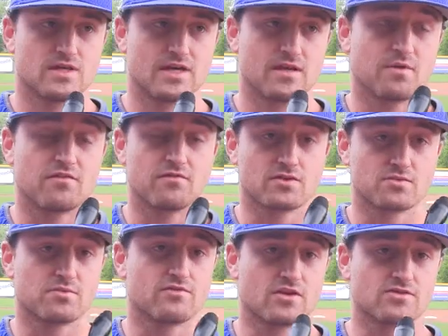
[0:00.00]
Hitting my
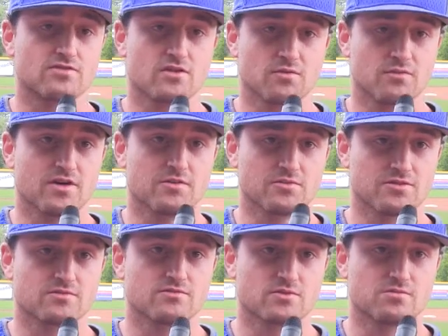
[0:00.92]
first professional home run
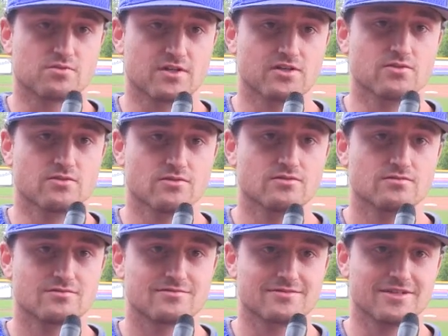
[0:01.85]
was pretty cool.
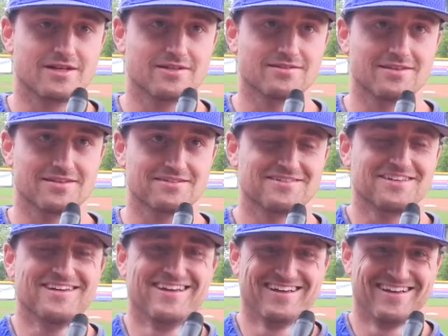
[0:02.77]
Yeah, that,
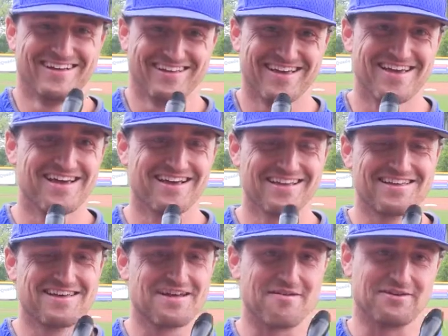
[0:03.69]

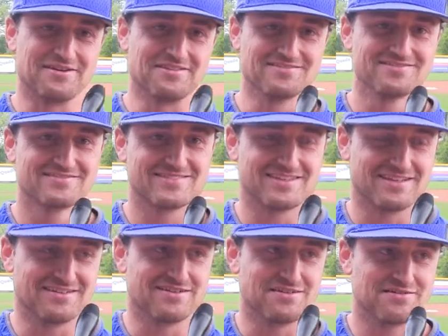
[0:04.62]
I mean,
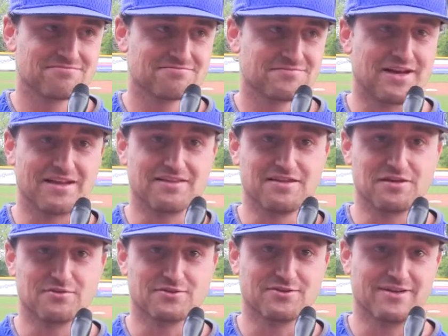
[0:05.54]
I didn't
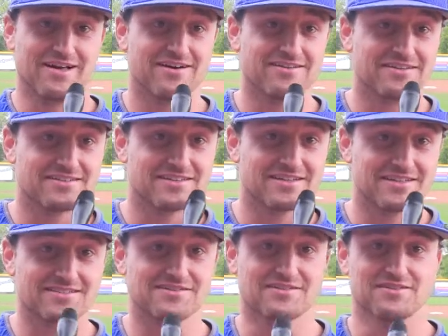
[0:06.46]
think it was going out, and it
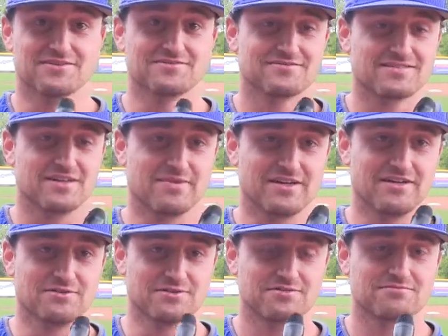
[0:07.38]
did. So, I mean,
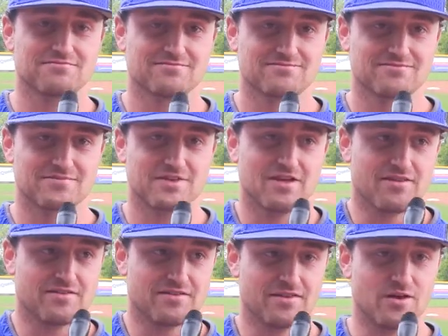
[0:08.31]
it was,
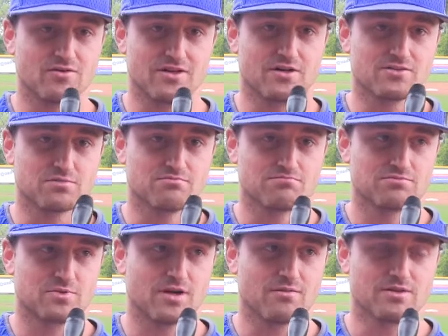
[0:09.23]
that was
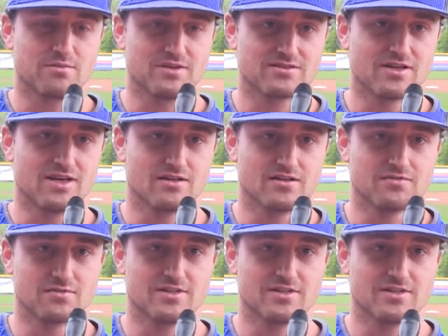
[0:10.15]
probably the biggest highlight for